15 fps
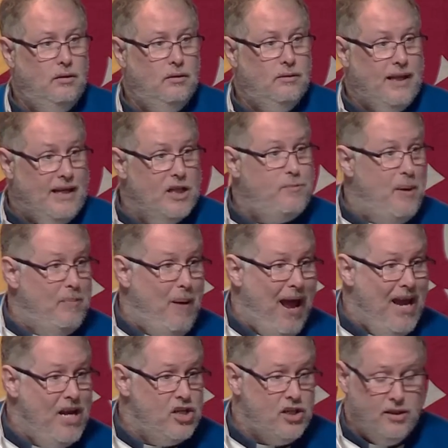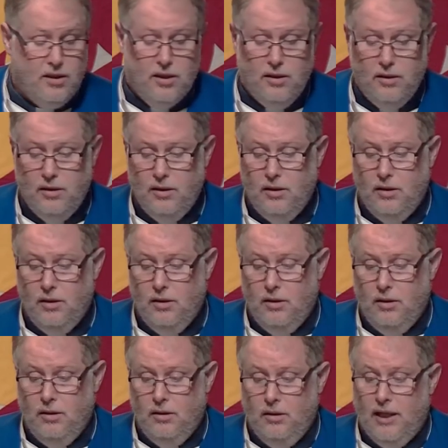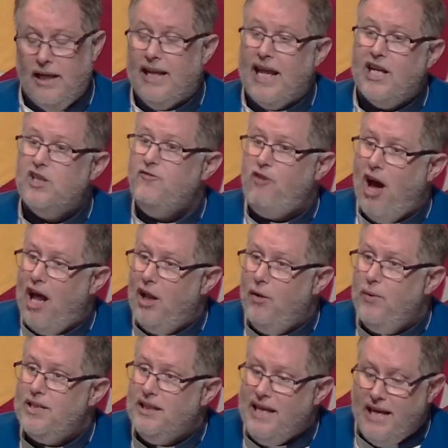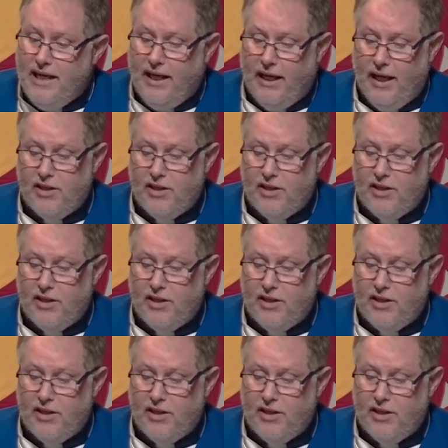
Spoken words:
Let us be patient, and let us follow his leading